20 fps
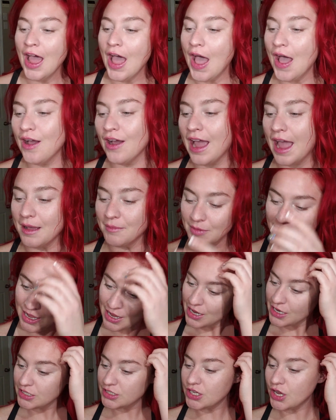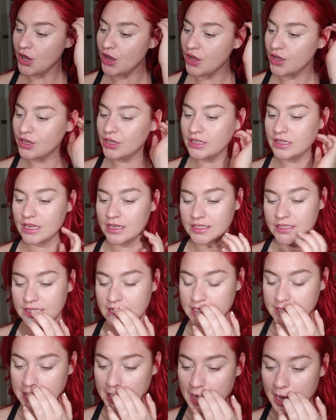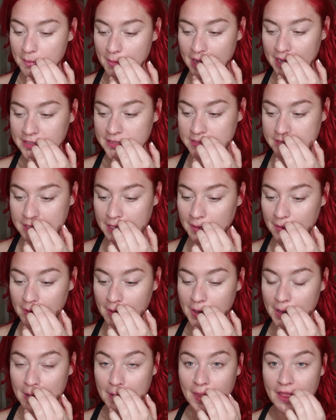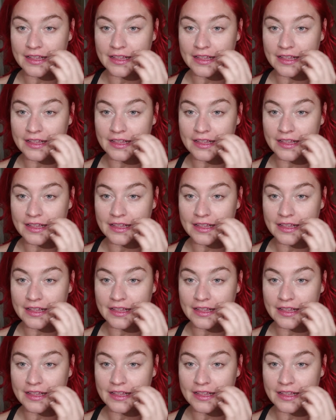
Okay, so since I got my concealer,